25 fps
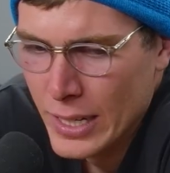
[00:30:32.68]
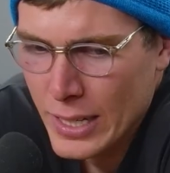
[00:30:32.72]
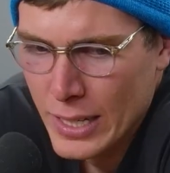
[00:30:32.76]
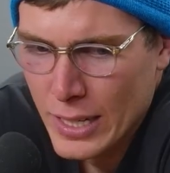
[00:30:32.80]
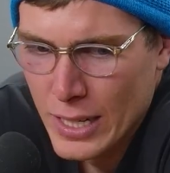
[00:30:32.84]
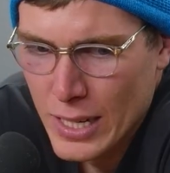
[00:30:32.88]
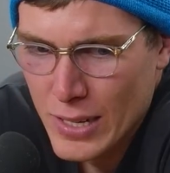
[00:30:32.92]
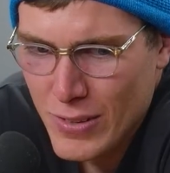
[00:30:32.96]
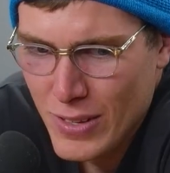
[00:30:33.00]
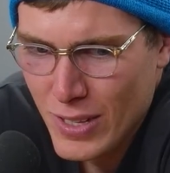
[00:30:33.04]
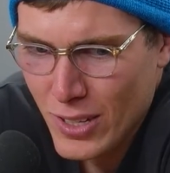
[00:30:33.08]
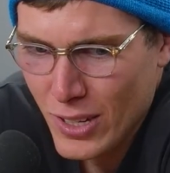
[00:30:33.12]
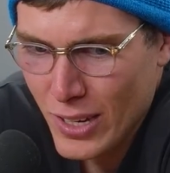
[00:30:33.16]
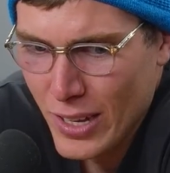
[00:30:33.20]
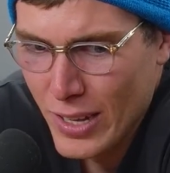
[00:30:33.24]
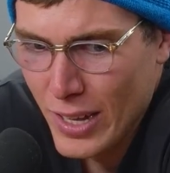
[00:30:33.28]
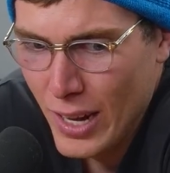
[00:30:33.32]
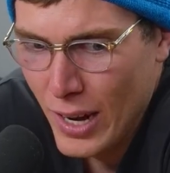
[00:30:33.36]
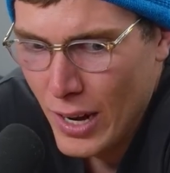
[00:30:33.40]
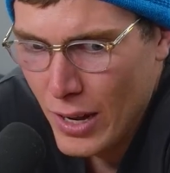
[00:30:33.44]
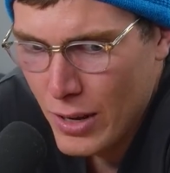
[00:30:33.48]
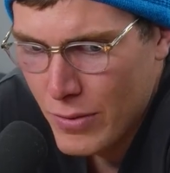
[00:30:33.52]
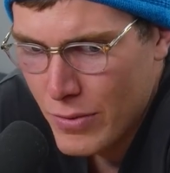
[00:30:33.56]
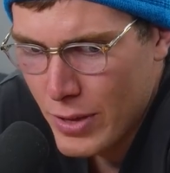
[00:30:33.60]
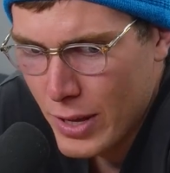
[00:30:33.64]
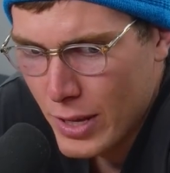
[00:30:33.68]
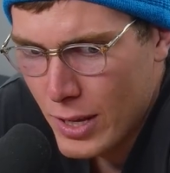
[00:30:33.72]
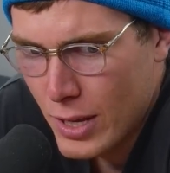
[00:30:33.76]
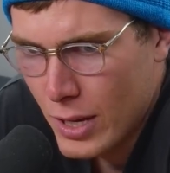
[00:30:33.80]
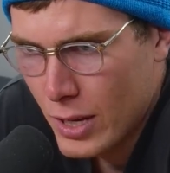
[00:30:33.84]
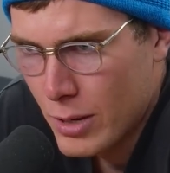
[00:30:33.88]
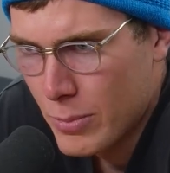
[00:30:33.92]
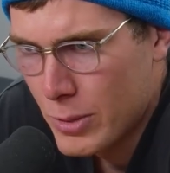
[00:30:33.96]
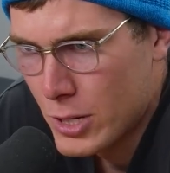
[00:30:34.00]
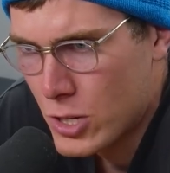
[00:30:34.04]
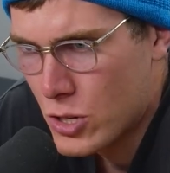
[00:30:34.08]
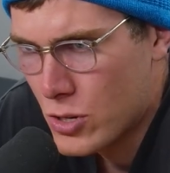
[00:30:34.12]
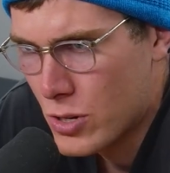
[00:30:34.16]
if you look at that, and if they
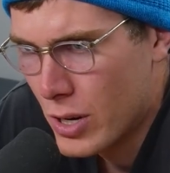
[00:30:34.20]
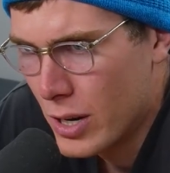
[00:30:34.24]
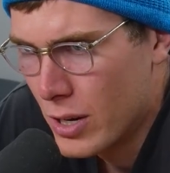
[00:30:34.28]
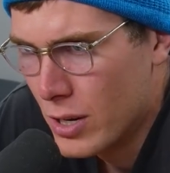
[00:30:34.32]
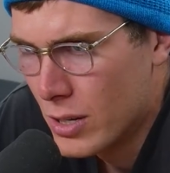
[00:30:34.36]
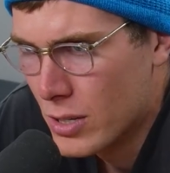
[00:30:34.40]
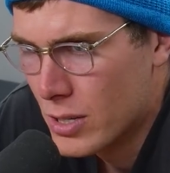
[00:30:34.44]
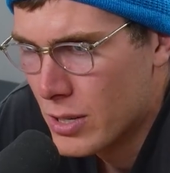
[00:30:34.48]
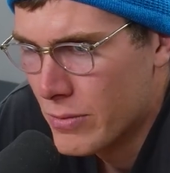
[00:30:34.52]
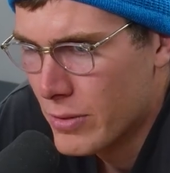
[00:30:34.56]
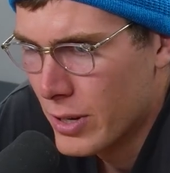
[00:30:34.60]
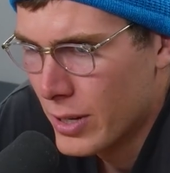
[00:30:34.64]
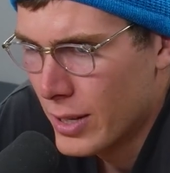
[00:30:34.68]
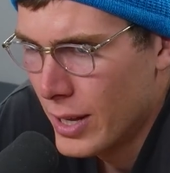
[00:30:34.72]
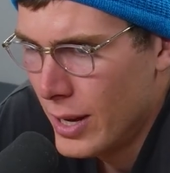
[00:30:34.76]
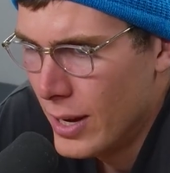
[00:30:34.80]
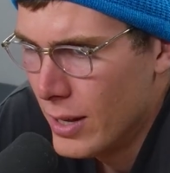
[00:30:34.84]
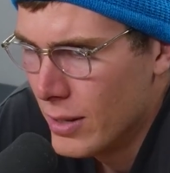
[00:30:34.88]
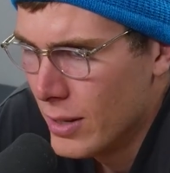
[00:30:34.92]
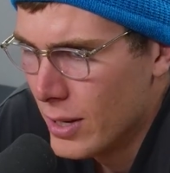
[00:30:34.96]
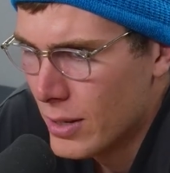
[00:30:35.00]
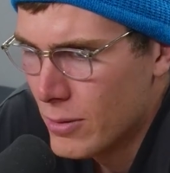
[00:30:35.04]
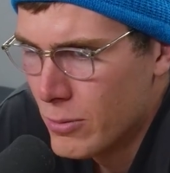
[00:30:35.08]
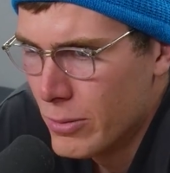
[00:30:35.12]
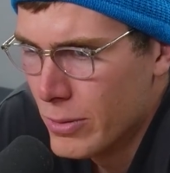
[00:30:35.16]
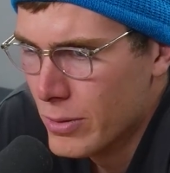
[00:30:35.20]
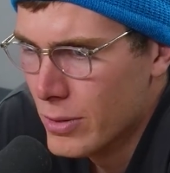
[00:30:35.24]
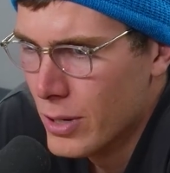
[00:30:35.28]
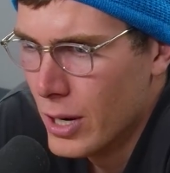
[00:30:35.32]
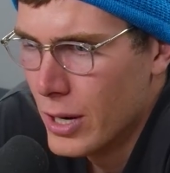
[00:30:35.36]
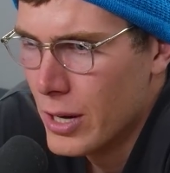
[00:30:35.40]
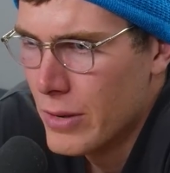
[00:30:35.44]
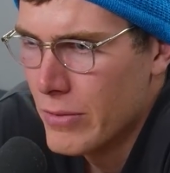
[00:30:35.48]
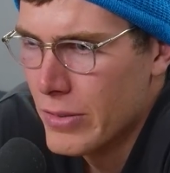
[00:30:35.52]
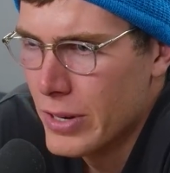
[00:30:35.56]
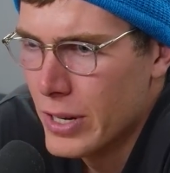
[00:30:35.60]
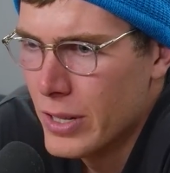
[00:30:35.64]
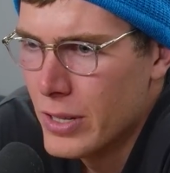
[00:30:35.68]
kick a bit straighter and stuff like that, like we were
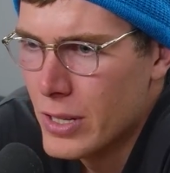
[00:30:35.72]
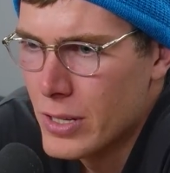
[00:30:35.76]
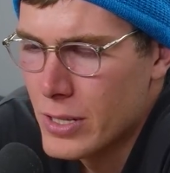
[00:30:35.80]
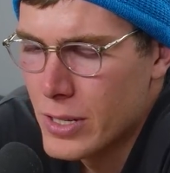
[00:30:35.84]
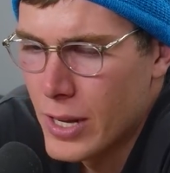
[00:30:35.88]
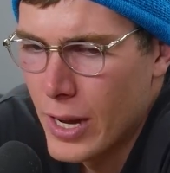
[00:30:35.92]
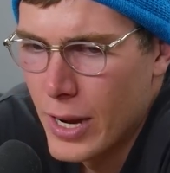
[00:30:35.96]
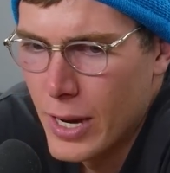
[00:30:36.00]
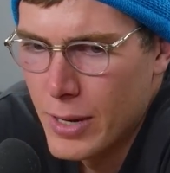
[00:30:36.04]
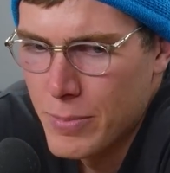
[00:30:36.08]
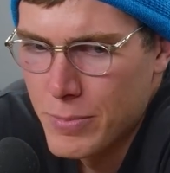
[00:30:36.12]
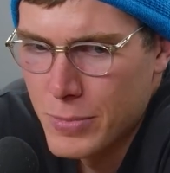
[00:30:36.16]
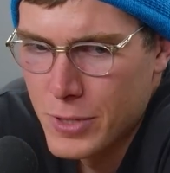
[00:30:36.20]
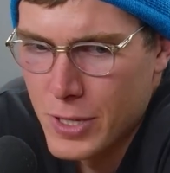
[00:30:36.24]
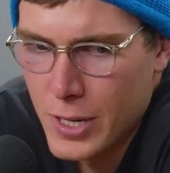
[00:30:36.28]
not even in this game.